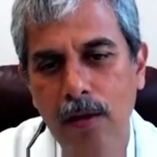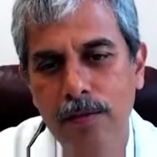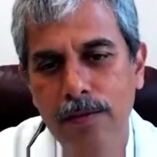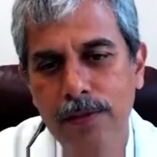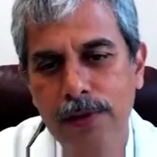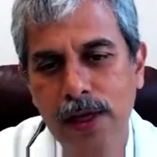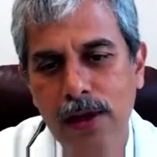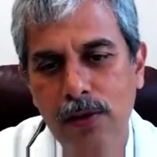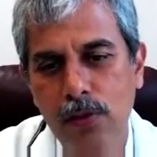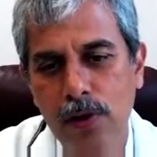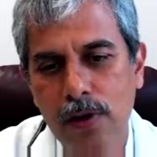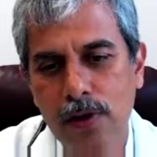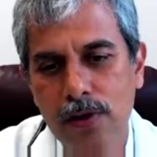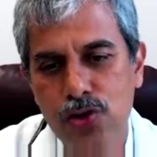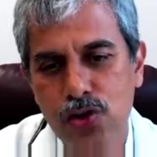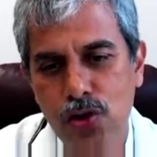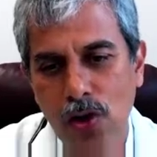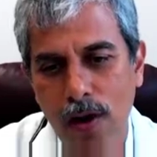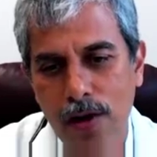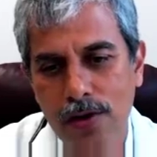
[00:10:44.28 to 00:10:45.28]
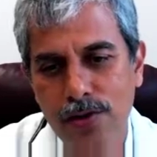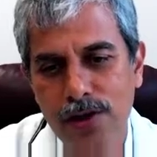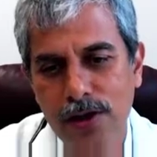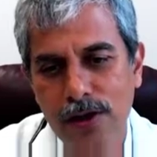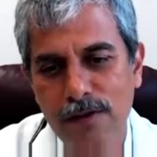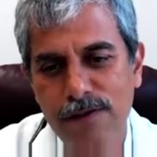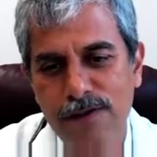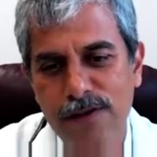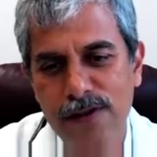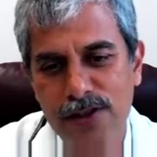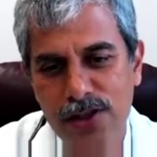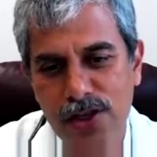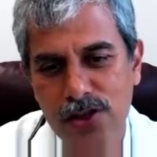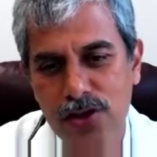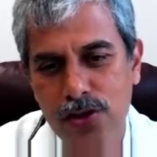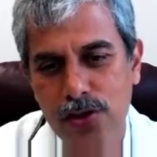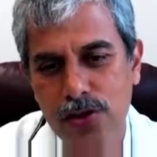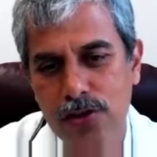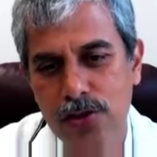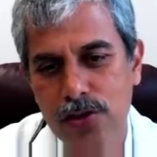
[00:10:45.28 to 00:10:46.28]
They were charging
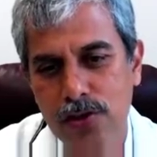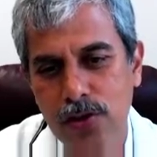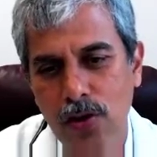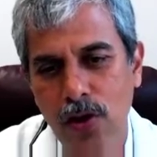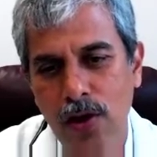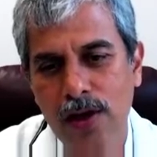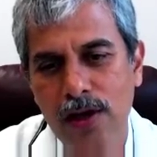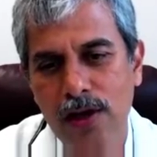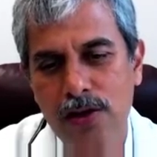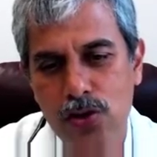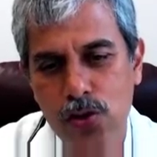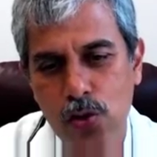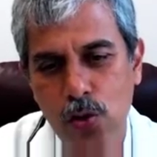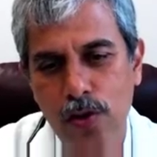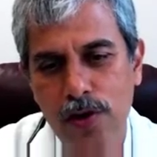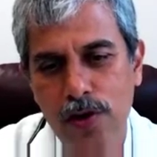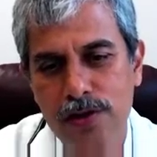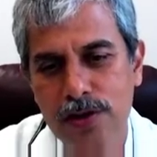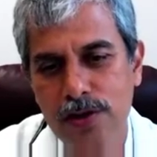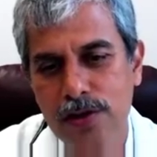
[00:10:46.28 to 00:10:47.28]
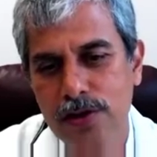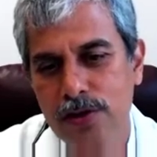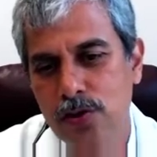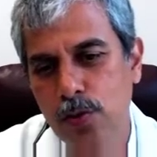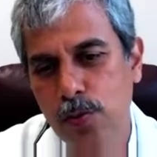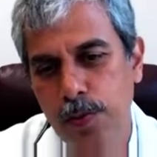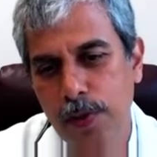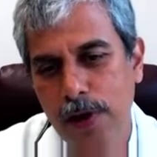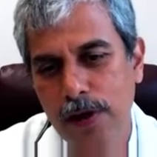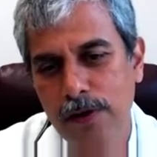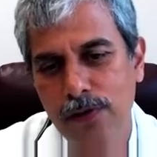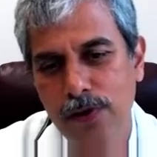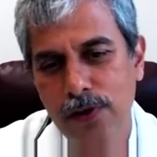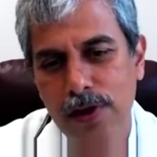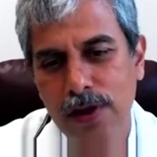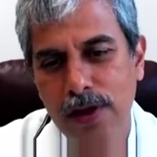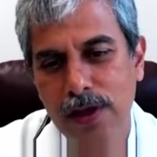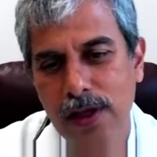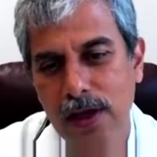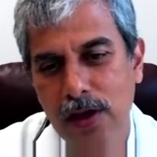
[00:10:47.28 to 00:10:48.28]
physicians and insurances to pay for
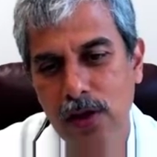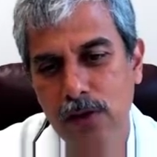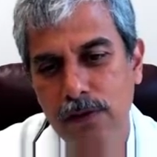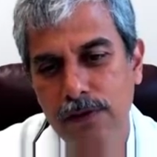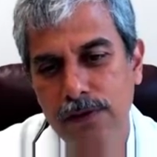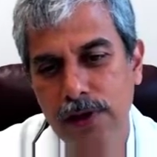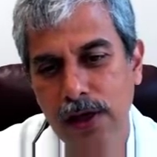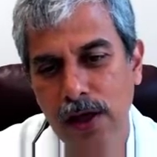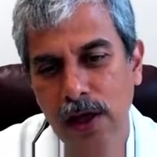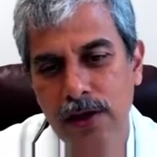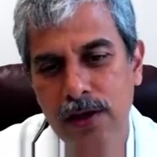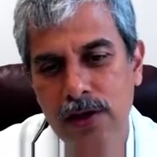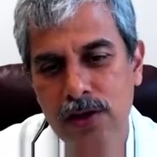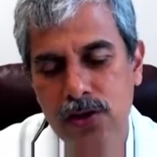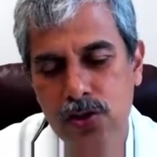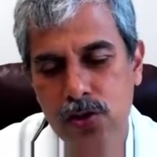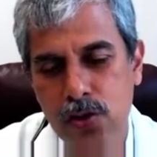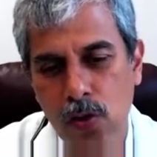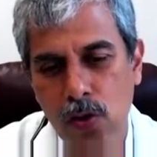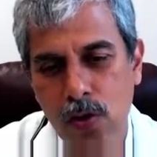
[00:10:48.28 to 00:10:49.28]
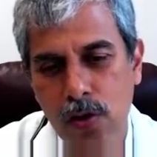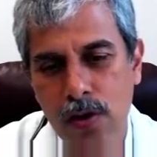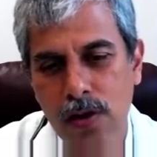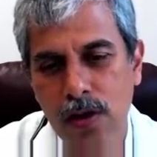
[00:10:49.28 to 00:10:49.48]
the care of the uninsured.